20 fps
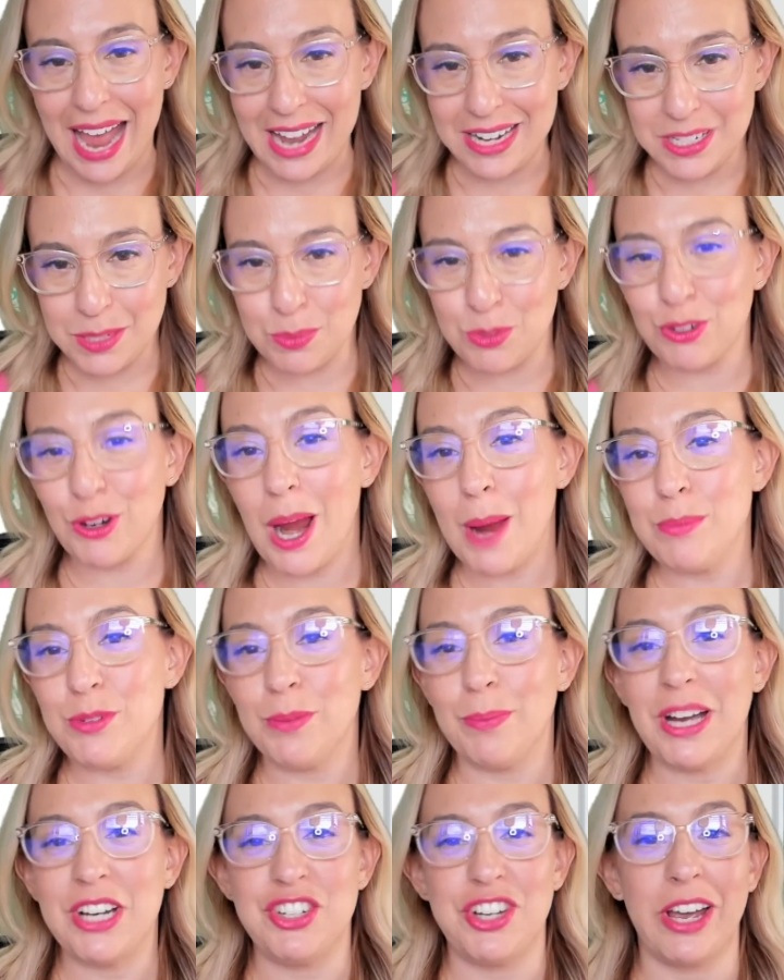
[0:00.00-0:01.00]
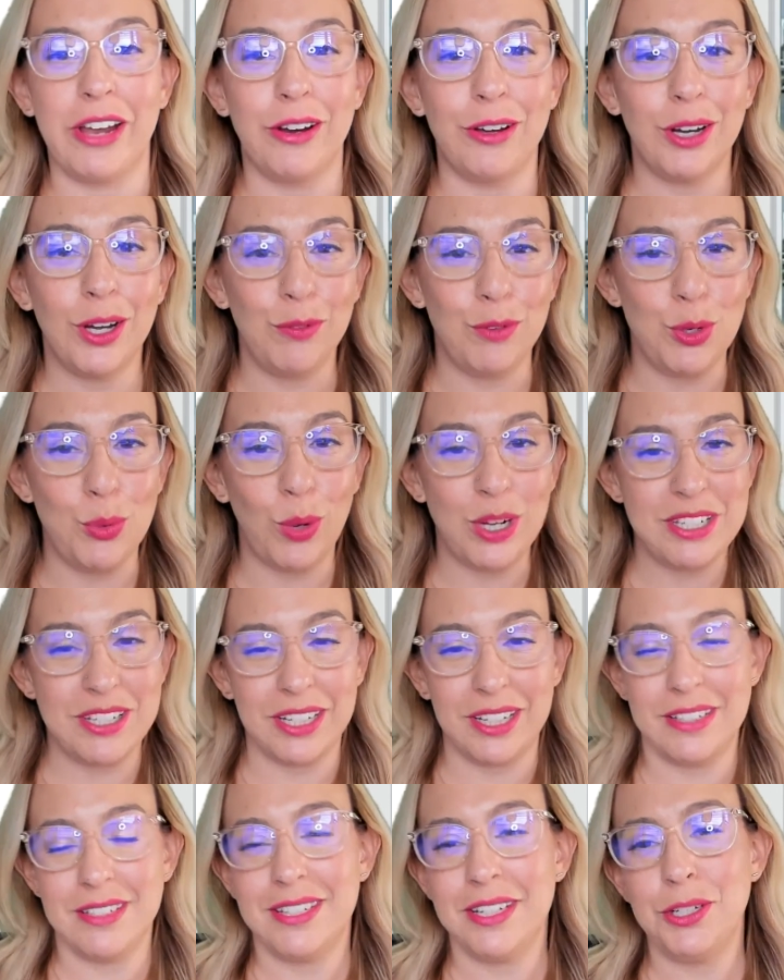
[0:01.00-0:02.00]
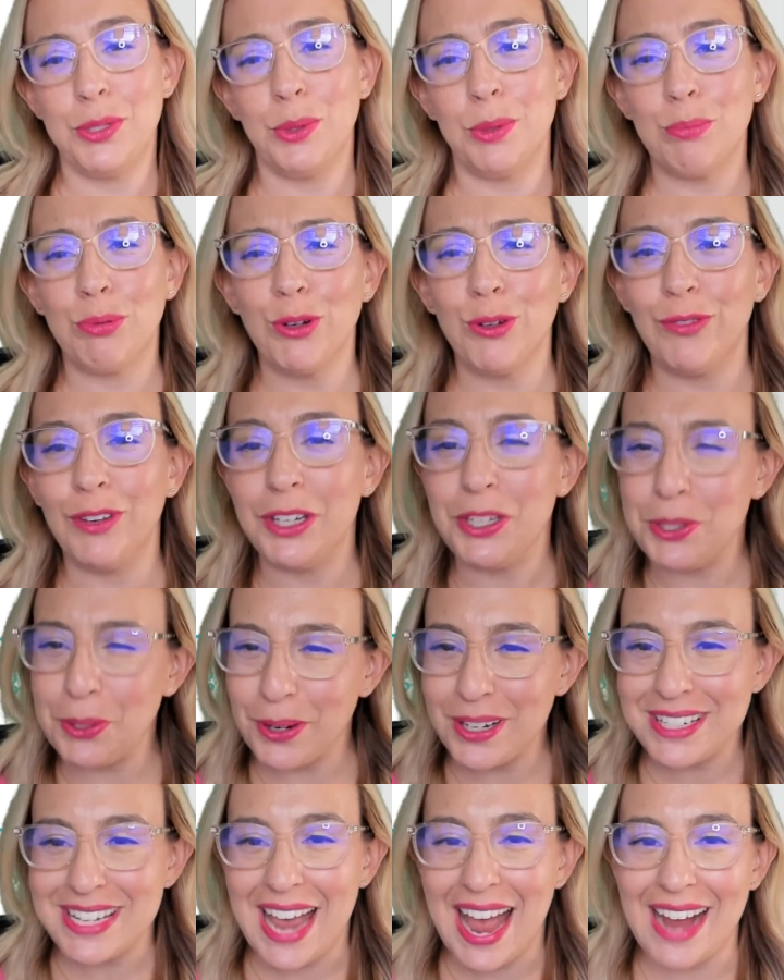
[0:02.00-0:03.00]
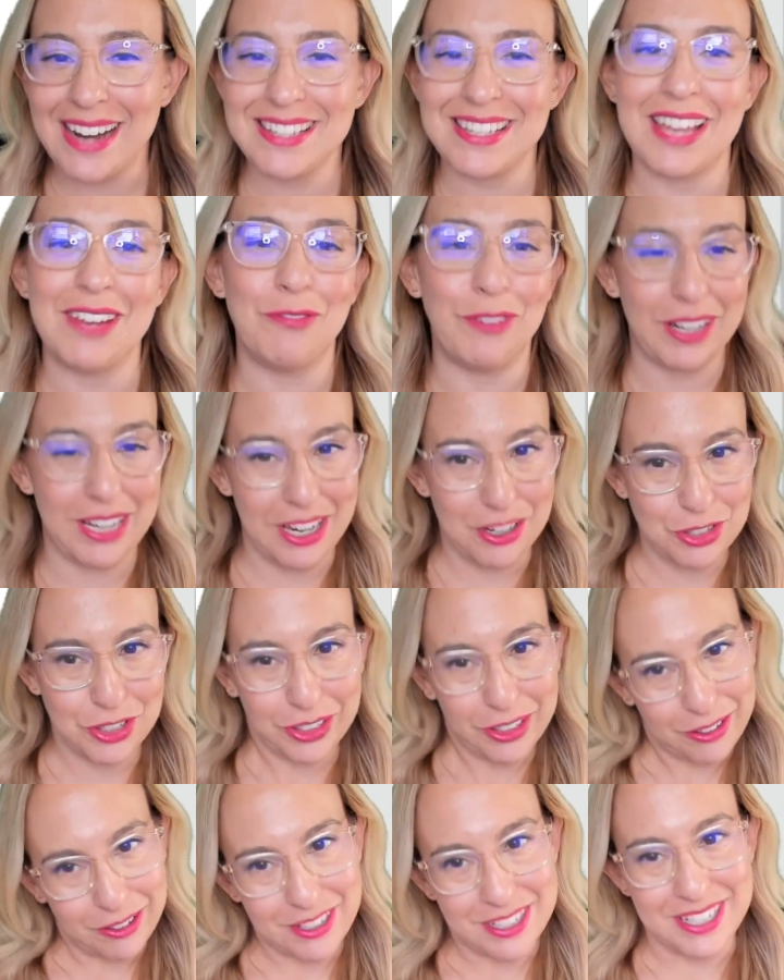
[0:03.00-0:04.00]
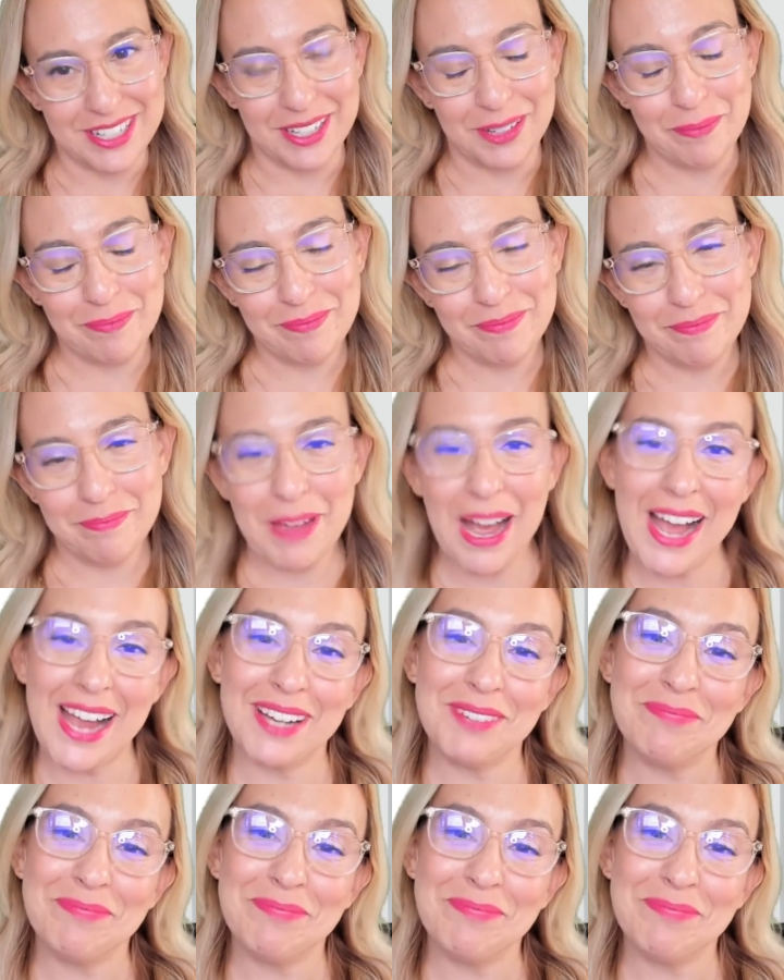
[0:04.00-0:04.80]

subscribe to my channel if you want to continue improving your tax and financial literacy. Bye.